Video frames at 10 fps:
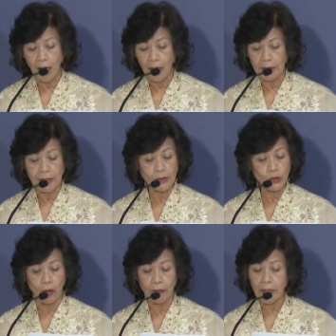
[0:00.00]
our
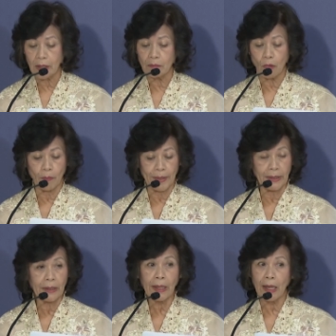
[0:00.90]
historical
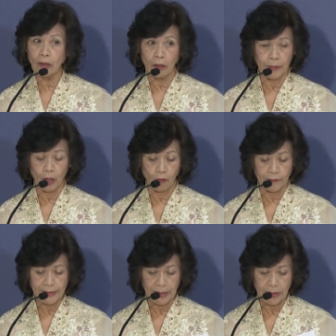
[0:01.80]
moment cannot be
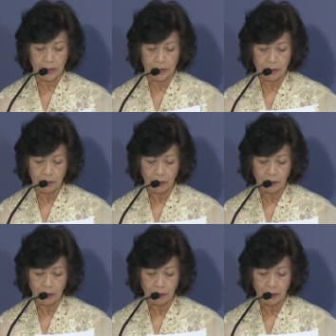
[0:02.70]
overstated.